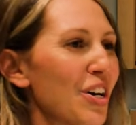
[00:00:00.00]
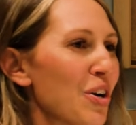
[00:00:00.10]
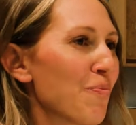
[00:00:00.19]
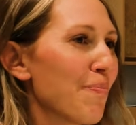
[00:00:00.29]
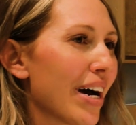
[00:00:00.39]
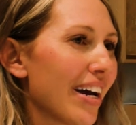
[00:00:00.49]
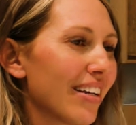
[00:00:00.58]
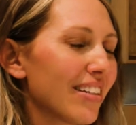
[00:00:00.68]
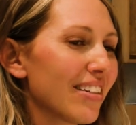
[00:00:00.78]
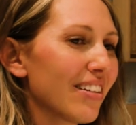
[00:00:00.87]
right.
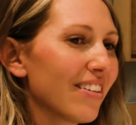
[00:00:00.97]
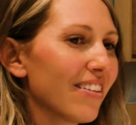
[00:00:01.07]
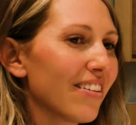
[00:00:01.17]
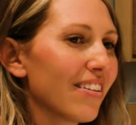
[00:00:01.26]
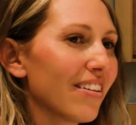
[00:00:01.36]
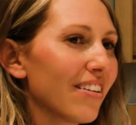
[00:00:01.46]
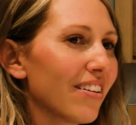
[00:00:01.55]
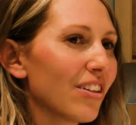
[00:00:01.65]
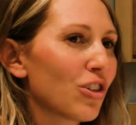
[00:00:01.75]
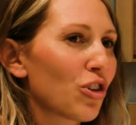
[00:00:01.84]
but
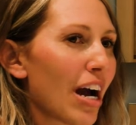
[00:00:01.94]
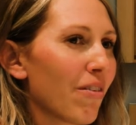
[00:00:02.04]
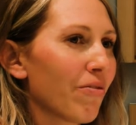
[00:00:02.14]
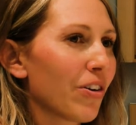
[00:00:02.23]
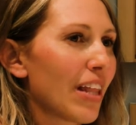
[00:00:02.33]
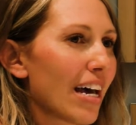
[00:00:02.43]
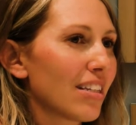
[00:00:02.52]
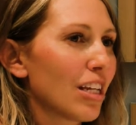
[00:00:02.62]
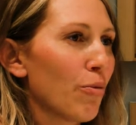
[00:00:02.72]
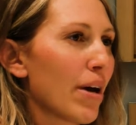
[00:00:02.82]
strive for that
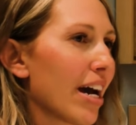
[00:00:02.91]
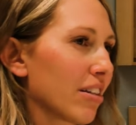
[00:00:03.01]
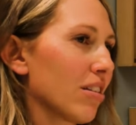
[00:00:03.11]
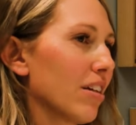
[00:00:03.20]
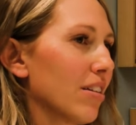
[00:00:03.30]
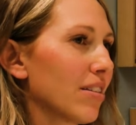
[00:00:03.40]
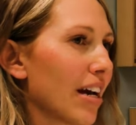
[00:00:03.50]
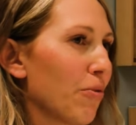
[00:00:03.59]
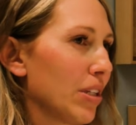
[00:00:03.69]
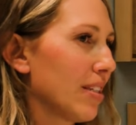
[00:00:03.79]
same excellence, I
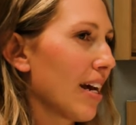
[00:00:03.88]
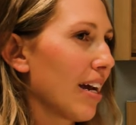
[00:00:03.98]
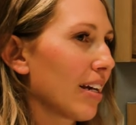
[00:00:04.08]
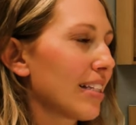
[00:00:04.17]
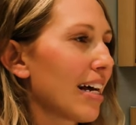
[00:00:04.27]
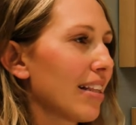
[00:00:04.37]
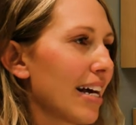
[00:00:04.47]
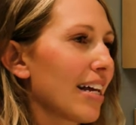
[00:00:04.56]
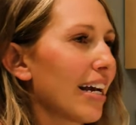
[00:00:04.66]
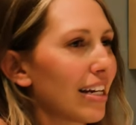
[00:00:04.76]
yeah. would say. 'Cause that,
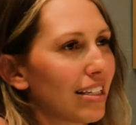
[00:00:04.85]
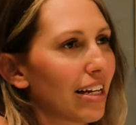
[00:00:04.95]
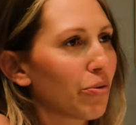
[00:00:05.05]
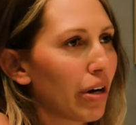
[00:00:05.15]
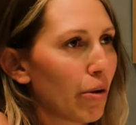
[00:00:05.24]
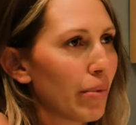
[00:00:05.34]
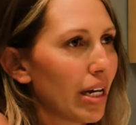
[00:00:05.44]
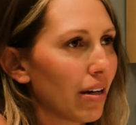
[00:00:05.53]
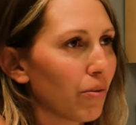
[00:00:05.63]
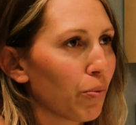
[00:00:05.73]
that, I guess that's what I
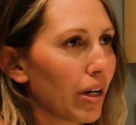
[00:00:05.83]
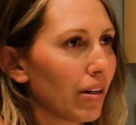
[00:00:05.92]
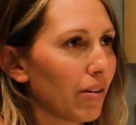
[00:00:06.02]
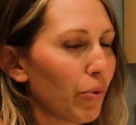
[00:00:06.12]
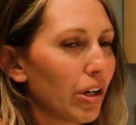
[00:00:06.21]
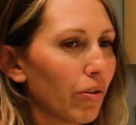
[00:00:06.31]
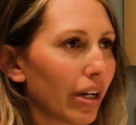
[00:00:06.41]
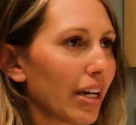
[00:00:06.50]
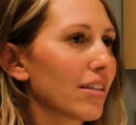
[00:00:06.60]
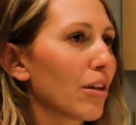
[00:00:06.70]
mean yeah. when, when you
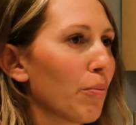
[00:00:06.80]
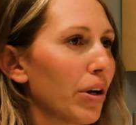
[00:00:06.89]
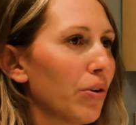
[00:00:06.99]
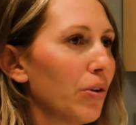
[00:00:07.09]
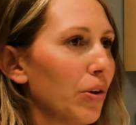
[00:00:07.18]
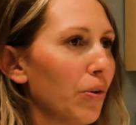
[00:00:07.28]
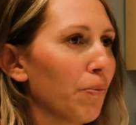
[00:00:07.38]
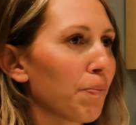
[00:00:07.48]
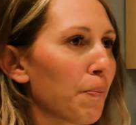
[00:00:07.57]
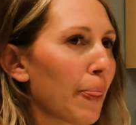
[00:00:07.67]
look at someone who you
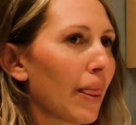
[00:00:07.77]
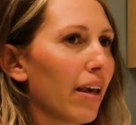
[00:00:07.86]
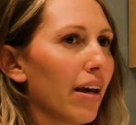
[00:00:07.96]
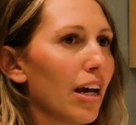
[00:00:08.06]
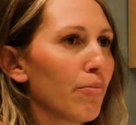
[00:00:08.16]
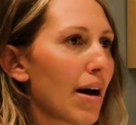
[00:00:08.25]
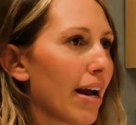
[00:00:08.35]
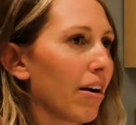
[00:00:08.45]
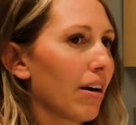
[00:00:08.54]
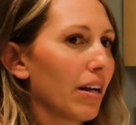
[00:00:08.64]

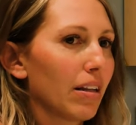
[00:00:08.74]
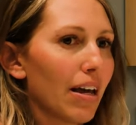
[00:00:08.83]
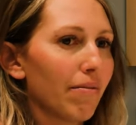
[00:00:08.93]
admire and love